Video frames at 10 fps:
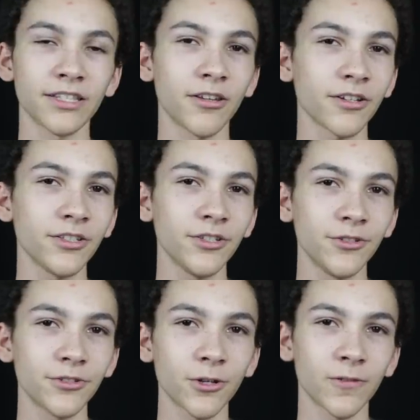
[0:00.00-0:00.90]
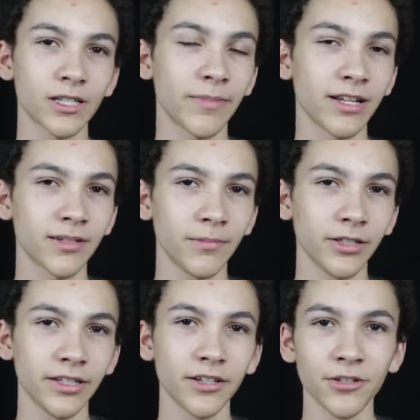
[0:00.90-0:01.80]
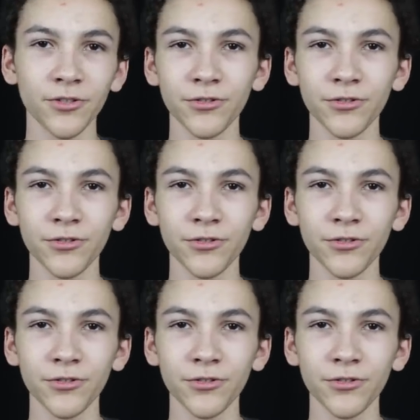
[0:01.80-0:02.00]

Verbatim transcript: As long as you do so responsibly,